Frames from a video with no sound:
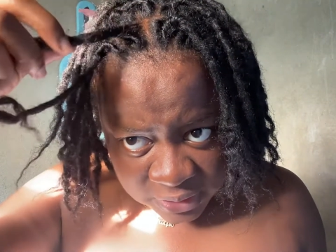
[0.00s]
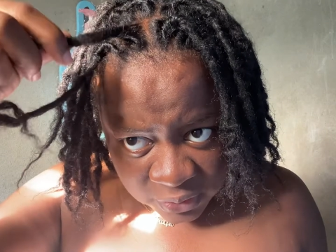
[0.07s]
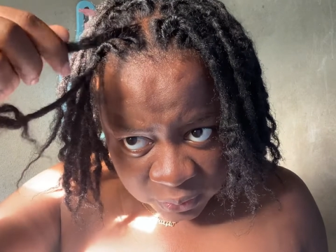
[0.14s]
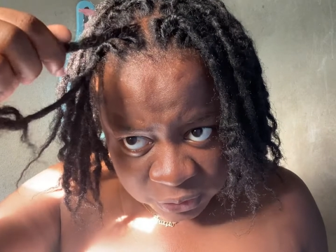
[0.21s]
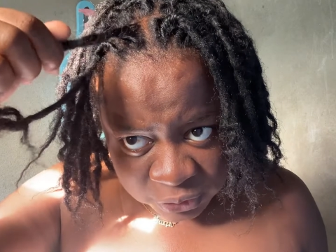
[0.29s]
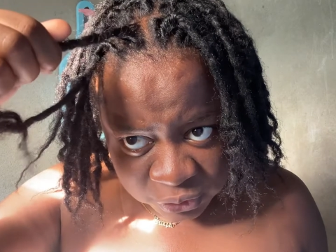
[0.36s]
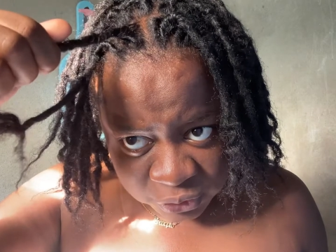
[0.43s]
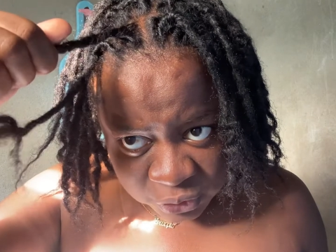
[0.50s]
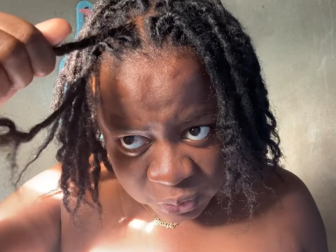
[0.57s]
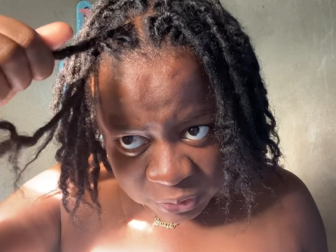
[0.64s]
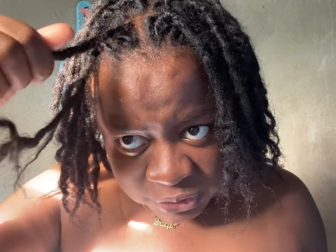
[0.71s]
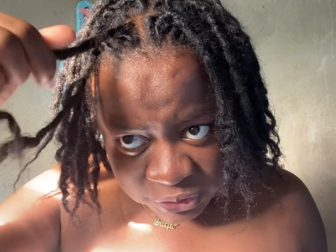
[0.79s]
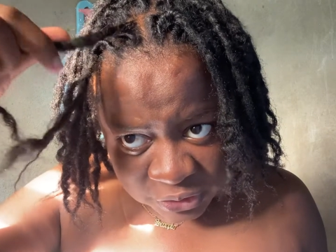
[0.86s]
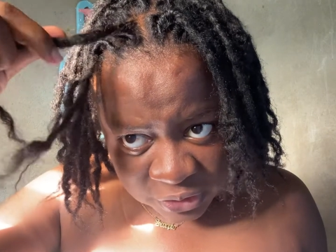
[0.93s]
when you
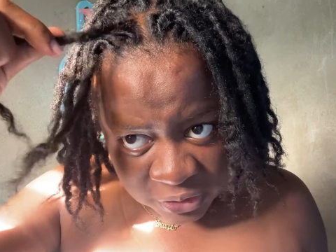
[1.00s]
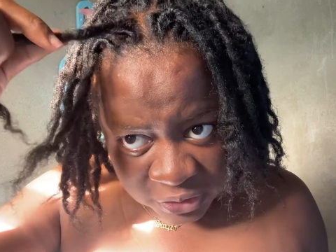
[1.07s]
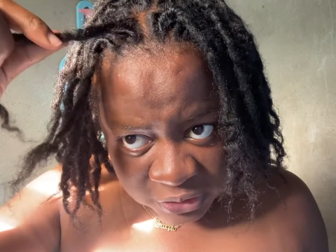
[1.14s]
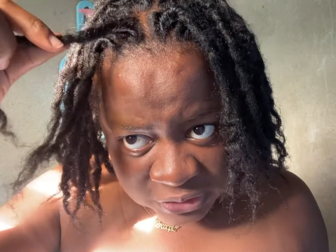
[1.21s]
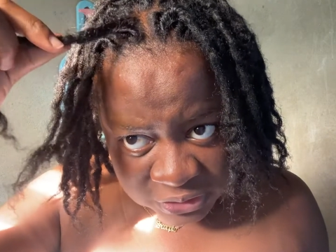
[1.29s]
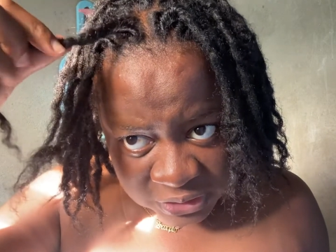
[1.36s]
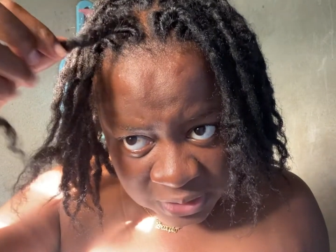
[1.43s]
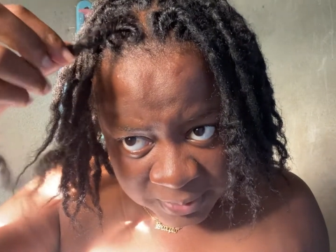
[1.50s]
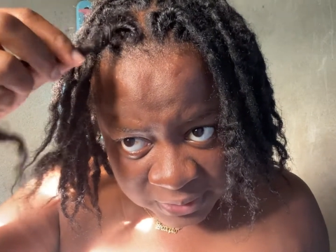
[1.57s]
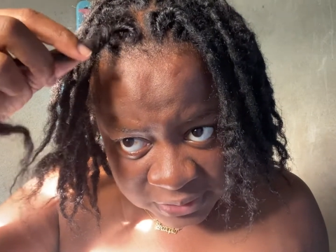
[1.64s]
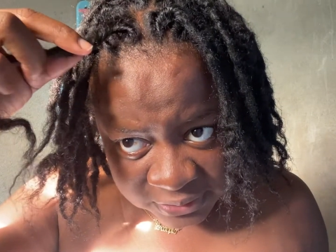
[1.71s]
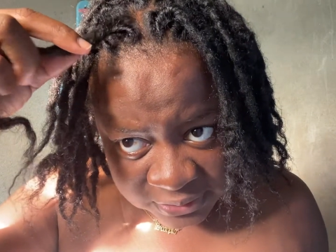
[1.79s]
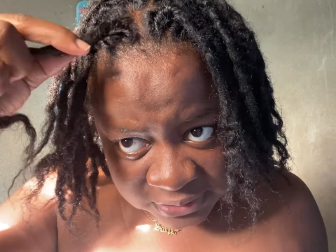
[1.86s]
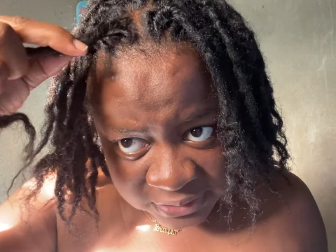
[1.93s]
twist your locks, the
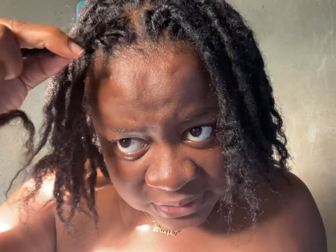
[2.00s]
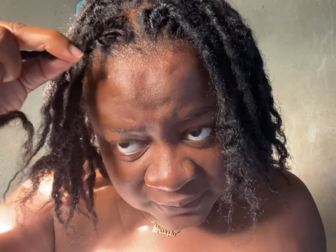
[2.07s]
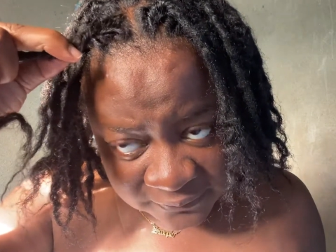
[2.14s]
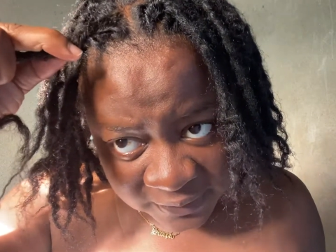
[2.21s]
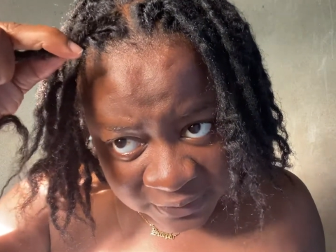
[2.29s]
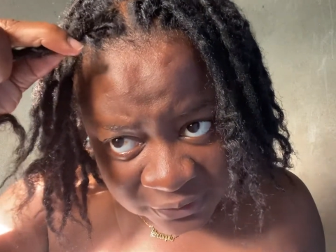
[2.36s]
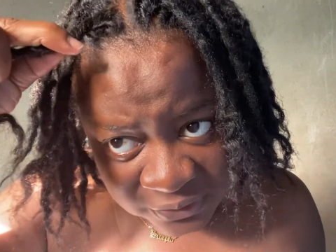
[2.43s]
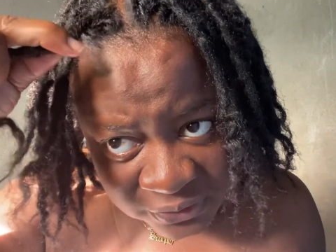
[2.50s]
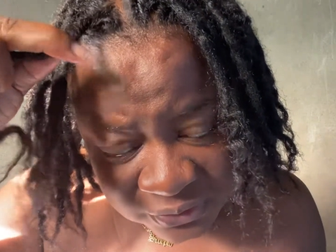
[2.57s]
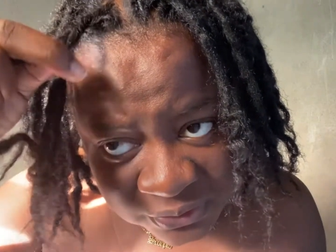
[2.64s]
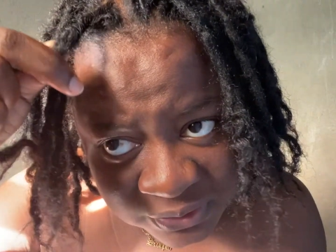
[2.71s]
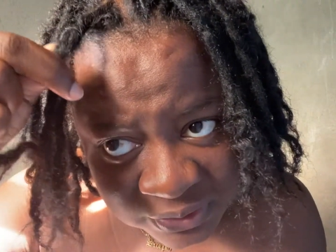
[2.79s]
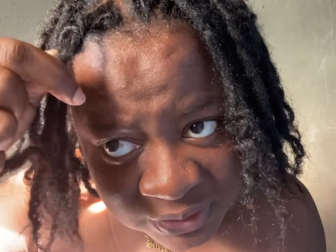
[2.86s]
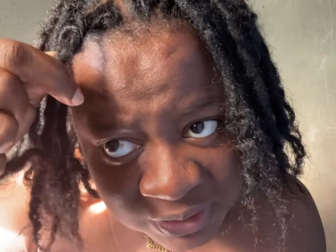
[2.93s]
amount of stuff that you
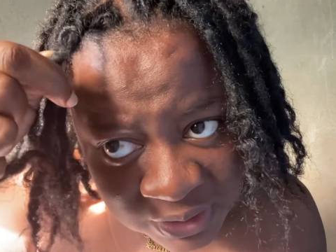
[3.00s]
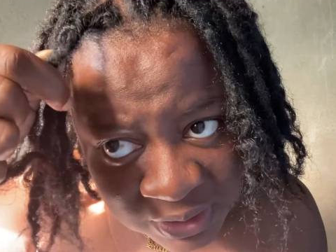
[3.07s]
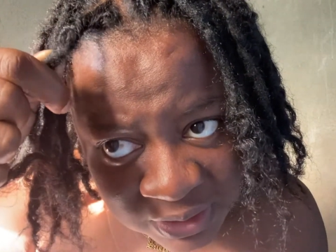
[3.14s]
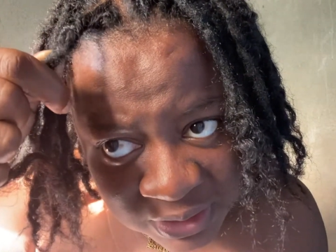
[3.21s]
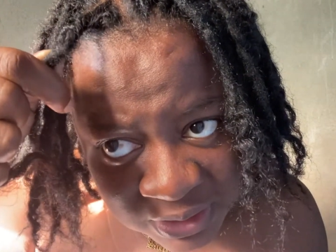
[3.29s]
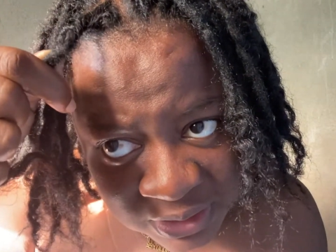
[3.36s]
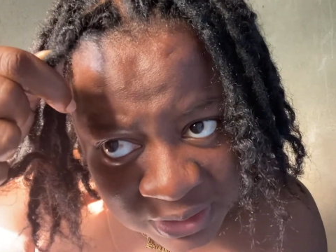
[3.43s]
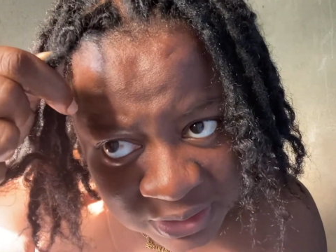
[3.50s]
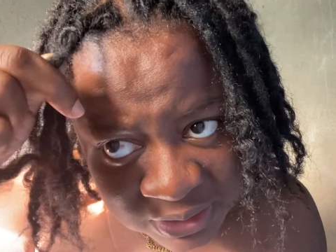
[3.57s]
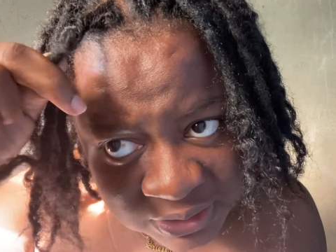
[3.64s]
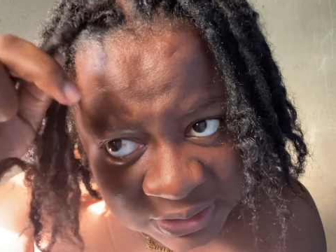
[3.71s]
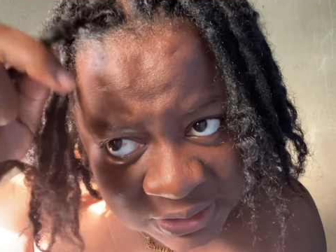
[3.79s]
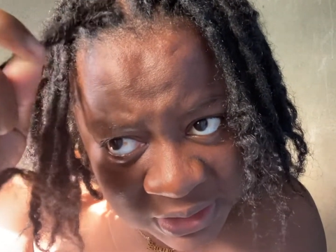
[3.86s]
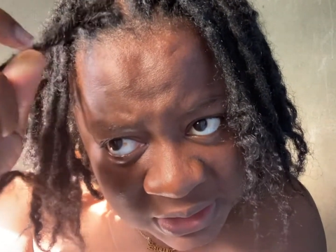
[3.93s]
use
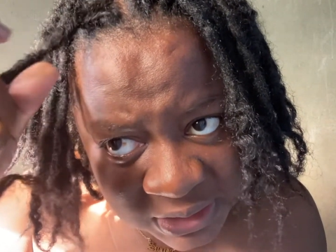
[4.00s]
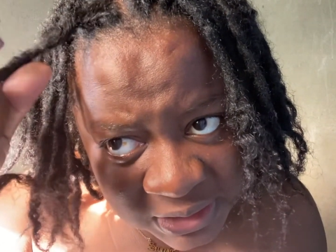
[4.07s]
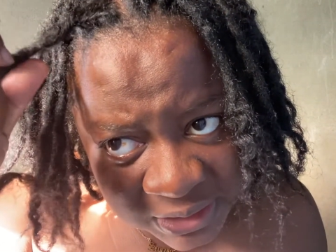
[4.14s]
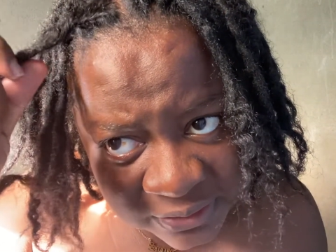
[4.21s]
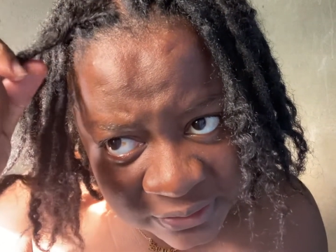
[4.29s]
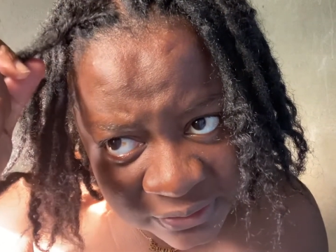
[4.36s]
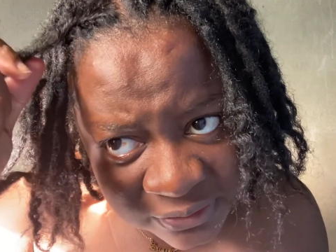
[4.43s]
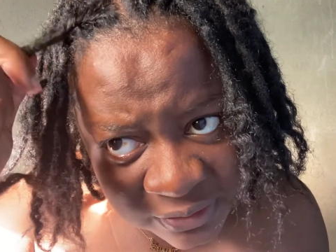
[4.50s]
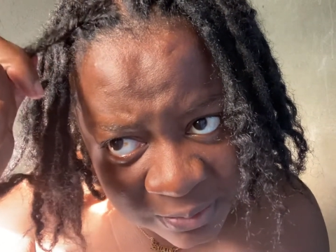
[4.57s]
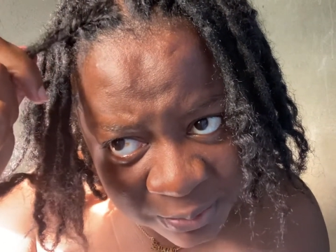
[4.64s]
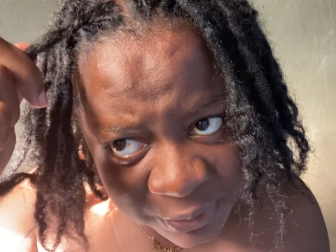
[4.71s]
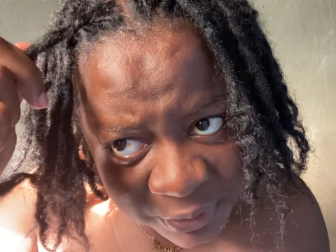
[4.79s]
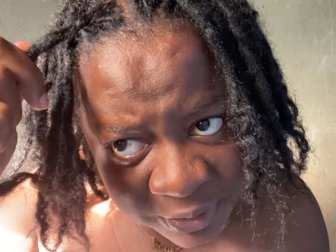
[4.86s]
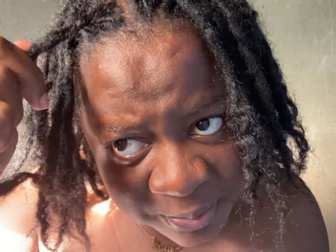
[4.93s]
is gonna lose some
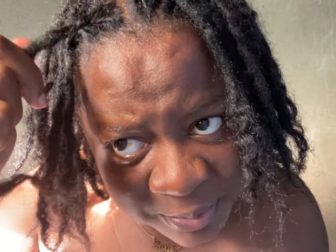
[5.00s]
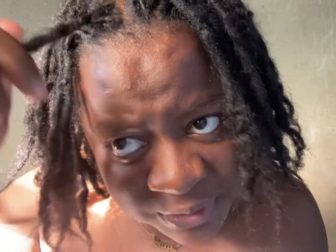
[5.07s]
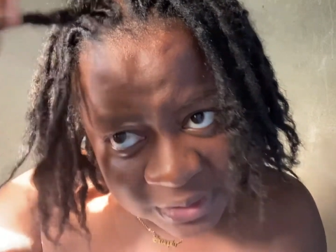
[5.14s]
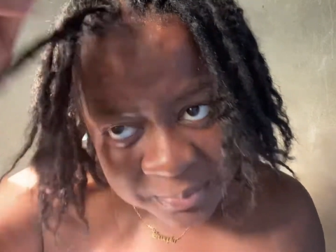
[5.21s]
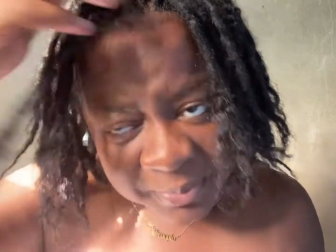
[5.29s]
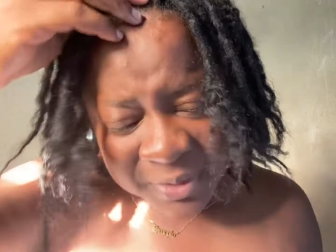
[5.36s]
product build up.